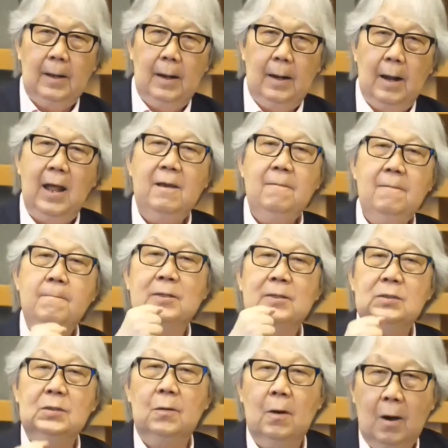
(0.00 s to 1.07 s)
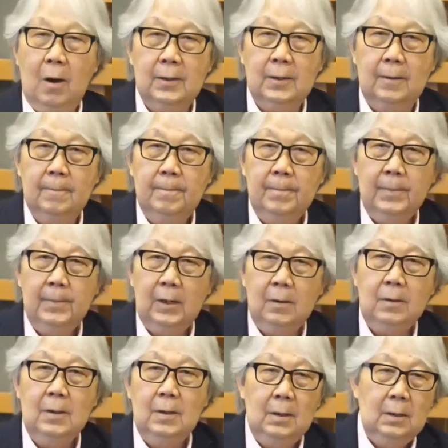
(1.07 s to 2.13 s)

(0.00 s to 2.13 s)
life must go on, you know?